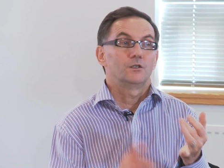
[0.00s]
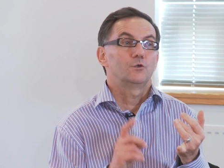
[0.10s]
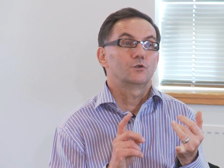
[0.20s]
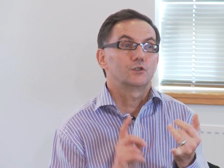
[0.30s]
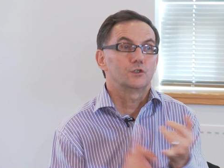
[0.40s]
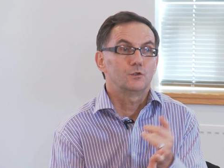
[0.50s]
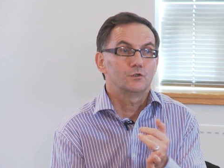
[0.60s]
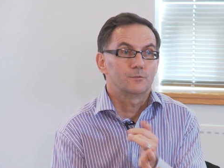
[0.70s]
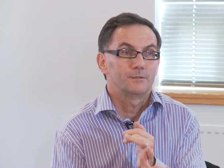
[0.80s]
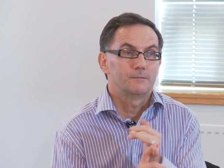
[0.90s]
You can choose
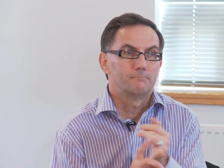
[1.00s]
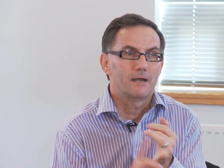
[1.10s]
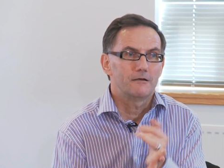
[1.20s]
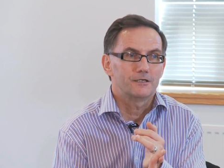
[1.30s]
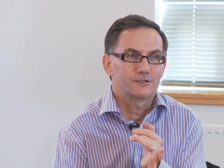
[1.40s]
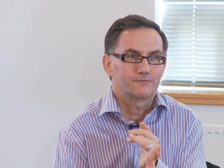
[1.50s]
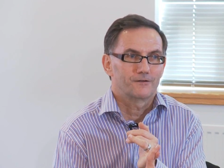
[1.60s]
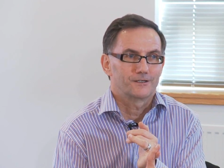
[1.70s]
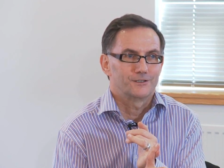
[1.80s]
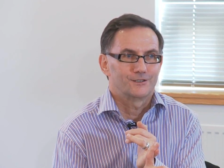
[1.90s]
to be a merit
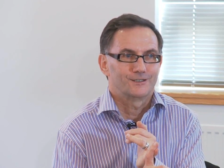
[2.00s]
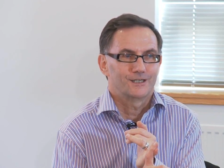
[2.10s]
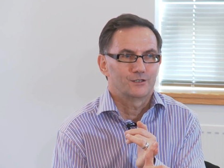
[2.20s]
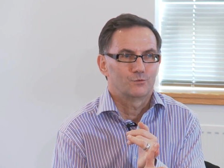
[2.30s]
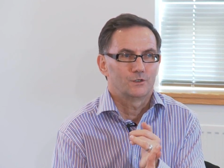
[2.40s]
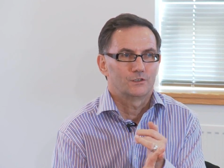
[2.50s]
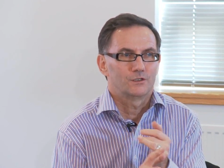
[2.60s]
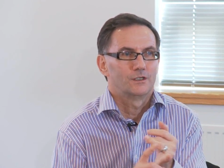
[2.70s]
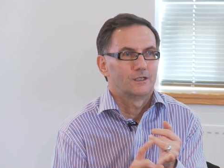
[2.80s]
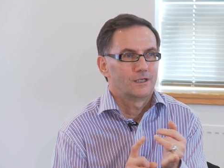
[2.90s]
finder. In other words,
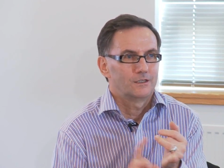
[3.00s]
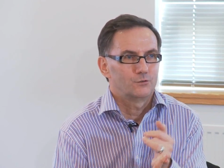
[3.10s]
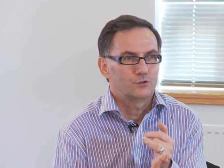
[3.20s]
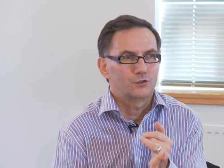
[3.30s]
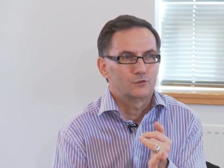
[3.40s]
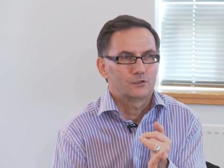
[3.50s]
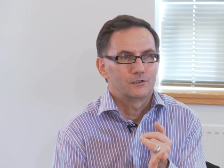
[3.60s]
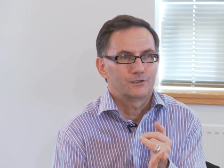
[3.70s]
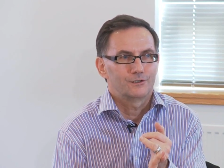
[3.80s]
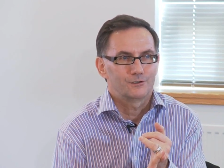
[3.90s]
you choose to
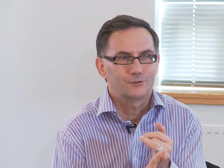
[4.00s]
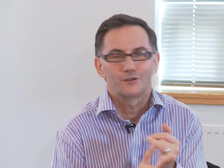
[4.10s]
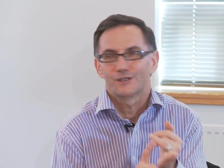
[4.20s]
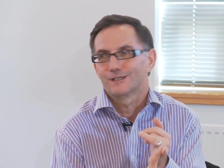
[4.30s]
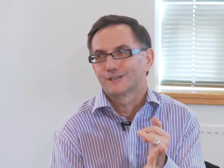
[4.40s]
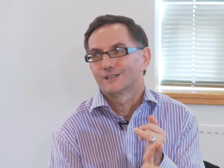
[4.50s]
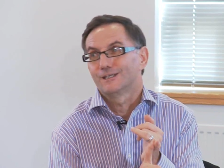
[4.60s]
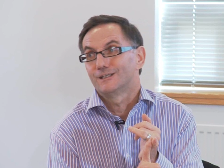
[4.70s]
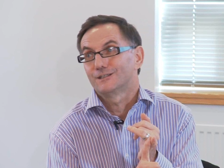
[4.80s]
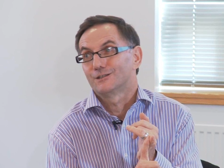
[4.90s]
look at the good things in
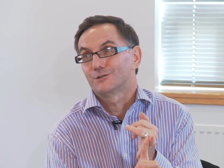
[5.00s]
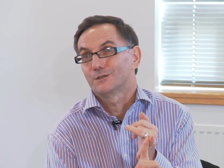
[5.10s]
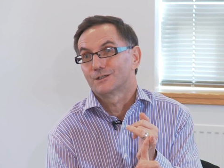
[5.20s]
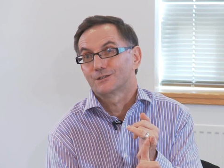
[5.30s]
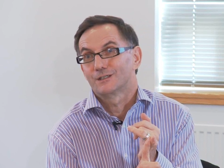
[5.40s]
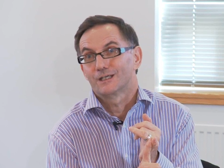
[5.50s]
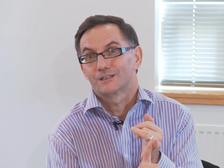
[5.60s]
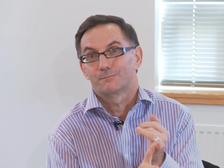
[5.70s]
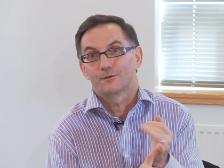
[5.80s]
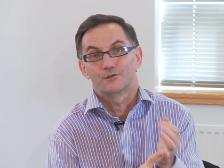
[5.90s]
any situation as
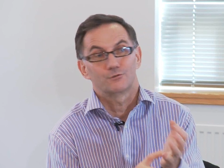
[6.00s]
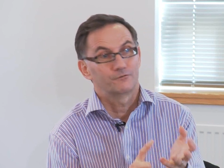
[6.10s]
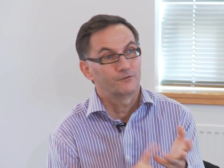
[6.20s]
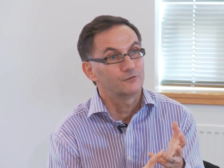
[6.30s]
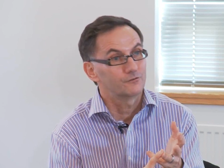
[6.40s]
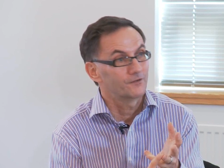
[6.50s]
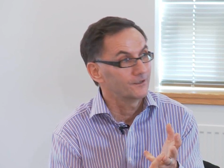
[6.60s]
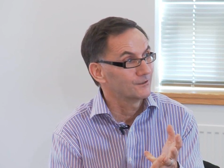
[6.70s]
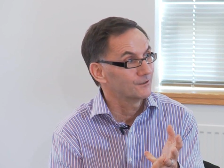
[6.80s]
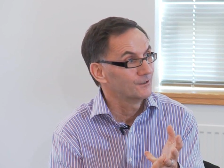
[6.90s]
opposed to a fault
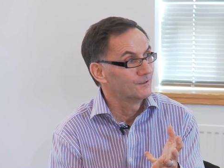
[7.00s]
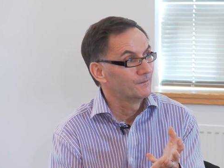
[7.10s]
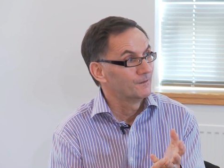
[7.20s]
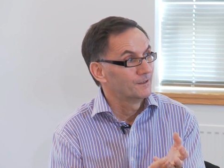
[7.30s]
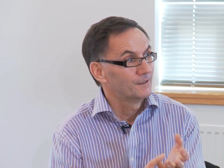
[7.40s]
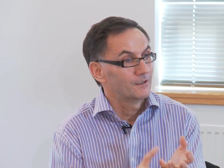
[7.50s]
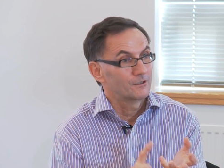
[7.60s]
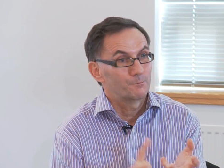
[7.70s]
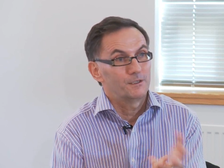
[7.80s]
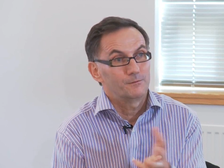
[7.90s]
finder, or
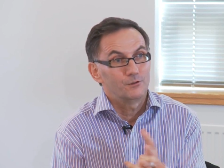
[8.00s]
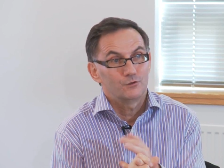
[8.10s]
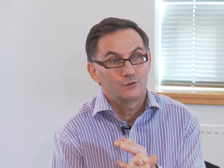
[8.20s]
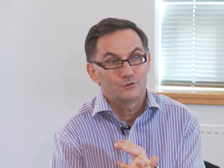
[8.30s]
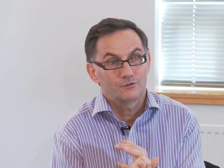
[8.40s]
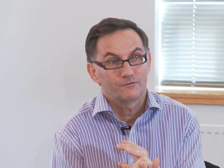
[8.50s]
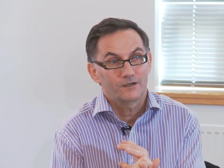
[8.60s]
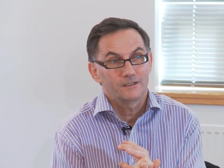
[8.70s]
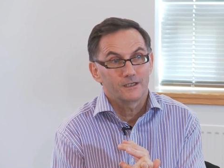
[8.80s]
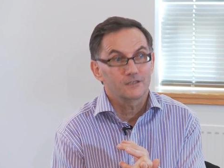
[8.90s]
the people who choose to
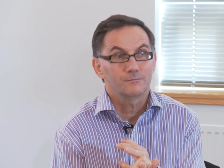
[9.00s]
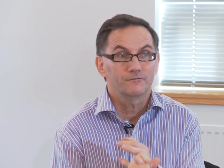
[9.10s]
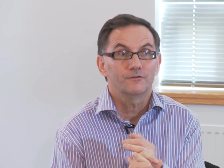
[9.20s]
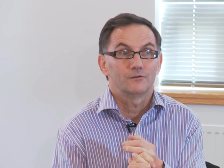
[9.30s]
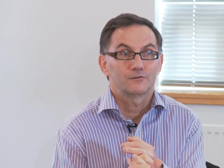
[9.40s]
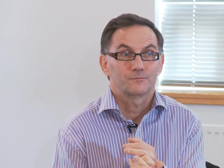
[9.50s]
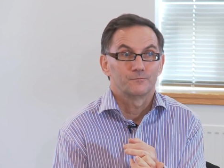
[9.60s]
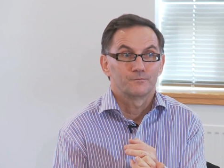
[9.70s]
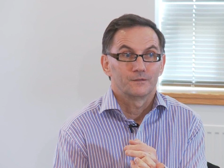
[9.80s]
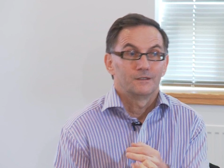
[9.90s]
find nothing but fault.
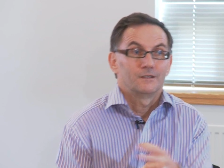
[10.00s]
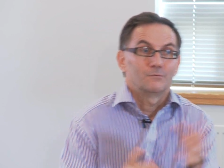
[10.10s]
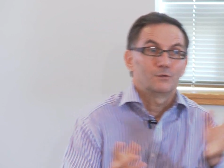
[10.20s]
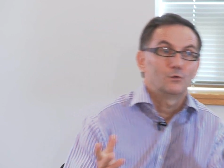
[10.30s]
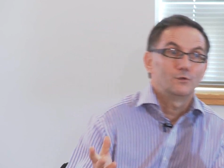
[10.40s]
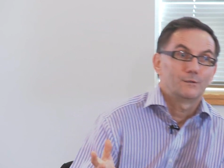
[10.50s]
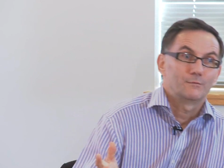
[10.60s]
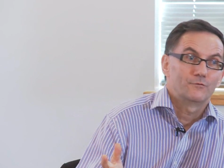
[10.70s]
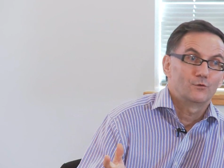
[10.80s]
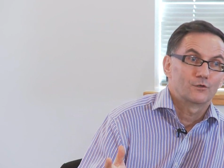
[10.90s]

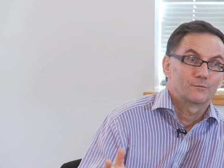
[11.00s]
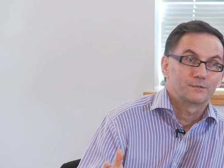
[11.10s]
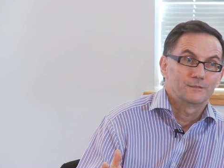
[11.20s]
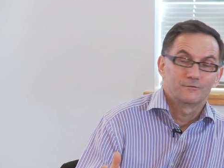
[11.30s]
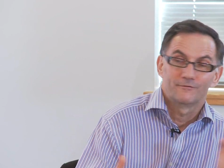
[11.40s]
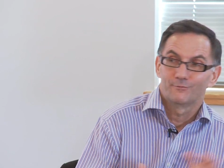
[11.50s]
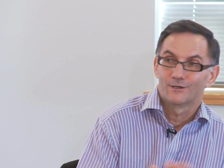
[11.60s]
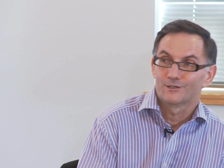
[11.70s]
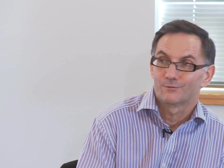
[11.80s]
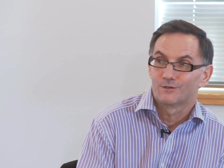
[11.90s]
We've all got people we've
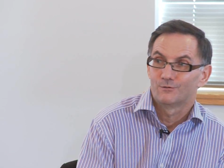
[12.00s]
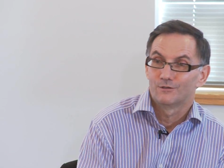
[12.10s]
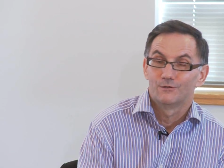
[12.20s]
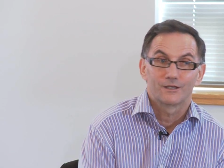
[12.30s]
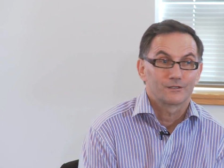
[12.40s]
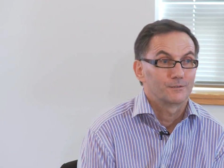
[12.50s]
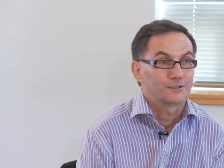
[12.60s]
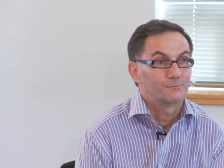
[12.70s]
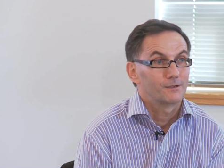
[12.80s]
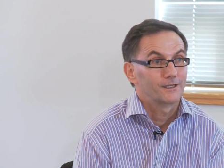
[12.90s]
worked with who do nothing but
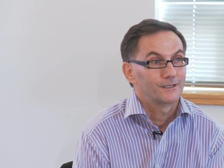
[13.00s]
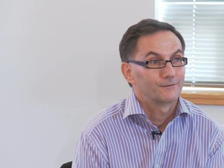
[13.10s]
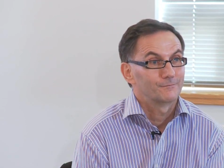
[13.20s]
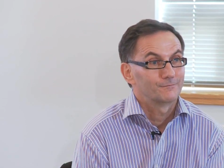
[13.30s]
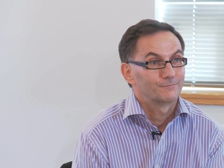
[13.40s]
complain.